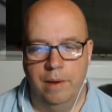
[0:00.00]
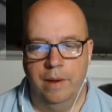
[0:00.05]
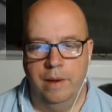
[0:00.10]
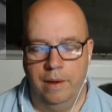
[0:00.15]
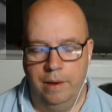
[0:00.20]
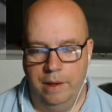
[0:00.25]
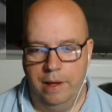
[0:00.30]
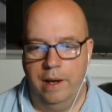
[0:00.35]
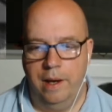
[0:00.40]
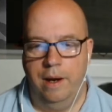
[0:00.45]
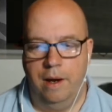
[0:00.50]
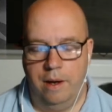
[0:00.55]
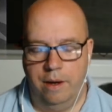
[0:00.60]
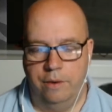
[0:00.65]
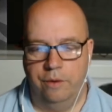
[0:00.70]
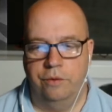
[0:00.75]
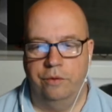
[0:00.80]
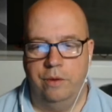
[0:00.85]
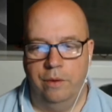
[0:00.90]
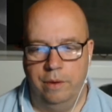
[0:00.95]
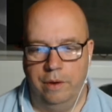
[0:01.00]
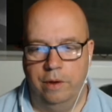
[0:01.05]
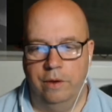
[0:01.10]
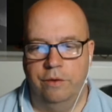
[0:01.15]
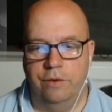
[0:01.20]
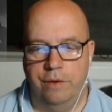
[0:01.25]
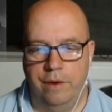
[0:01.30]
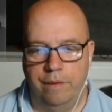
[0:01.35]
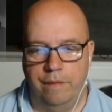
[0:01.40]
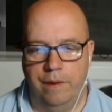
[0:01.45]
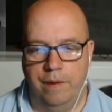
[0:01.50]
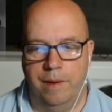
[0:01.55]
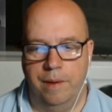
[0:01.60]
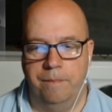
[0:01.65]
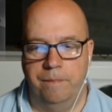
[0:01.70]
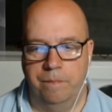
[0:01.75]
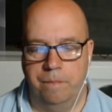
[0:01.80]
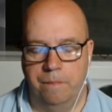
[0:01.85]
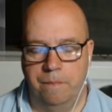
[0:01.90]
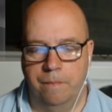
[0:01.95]
Yeah, Hartnell's doing good stuff here.
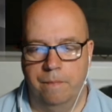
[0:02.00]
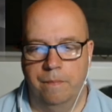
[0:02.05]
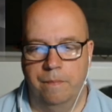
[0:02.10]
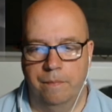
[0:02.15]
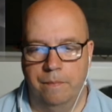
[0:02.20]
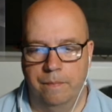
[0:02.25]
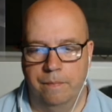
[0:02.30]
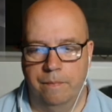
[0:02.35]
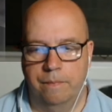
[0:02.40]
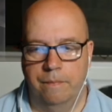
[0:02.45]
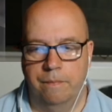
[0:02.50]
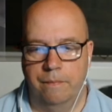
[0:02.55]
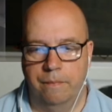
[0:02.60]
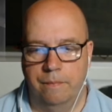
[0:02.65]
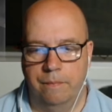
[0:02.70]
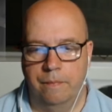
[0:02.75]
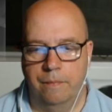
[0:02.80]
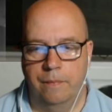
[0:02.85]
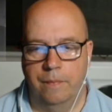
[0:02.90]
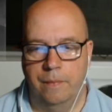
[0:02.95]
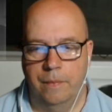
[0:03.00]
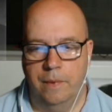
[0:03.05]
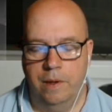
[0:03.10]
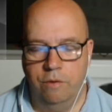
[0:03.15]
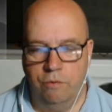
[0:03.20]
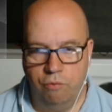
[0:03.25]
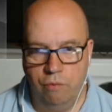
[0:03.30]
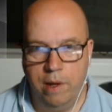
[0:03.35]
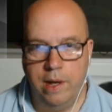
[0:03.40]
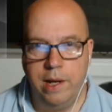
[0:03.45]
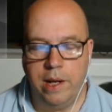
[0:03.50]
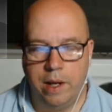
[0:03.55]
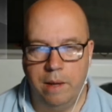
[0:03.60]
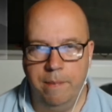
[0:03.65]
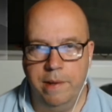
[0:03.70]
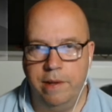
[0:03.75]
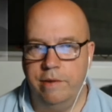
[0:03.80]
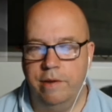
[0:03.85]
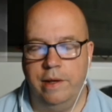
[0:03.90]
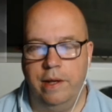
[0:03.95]
He's really
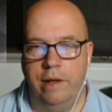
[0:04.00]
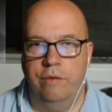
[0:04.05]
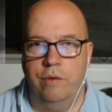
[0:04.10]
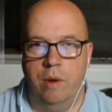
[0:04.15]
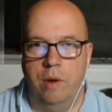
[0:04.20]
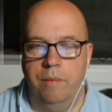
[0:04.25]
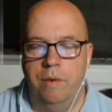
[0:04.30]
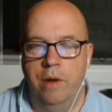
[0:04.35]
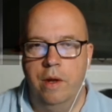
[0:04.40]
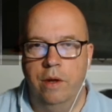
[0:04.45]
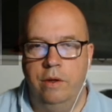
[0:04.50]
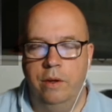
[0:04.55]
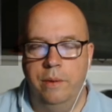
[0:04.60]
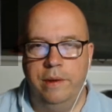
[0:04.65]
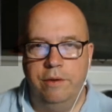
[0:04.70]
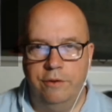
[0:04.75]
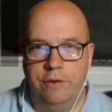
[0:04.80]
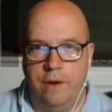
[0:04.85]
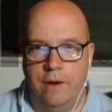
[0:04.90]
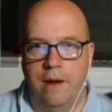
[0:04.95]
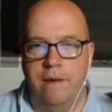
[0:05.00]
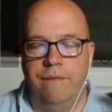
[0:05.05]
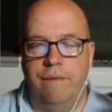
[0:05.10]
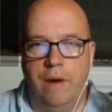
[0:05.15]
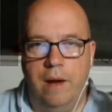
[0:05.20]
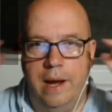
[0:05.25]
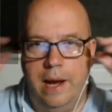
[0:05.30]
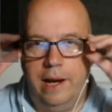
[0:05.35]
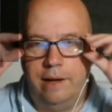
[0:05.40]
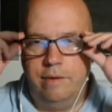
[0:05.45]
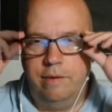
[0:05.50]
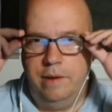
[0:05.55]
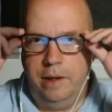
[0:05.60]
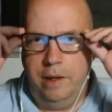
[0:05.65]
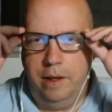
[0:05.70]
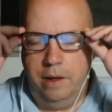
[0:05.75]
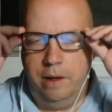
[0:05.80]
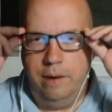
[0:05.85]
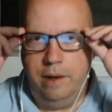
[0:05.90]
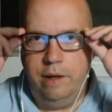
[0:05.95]
committed. He's not doing sci-fi acting,
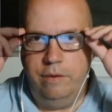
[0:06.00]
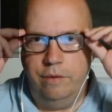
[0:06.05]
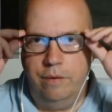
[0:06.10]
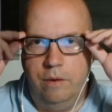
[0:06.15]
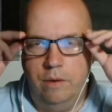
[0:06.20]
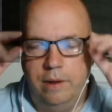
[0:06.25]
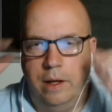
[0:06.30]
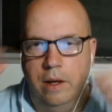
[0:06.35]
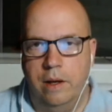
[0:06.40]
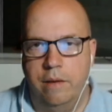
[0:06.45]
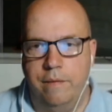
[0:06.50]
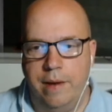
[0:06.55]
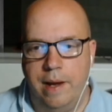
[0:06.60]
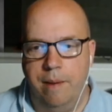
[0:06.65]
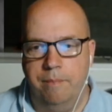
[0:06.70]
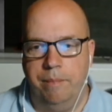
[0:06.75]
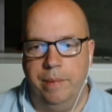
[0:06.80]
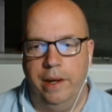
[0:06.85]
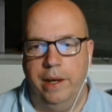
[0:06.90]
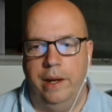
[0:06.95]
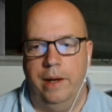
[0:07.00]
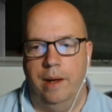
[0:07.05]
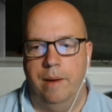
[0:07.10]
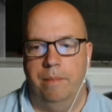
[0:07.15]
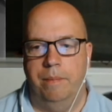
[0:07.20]
you know? He's not kind of camping it up.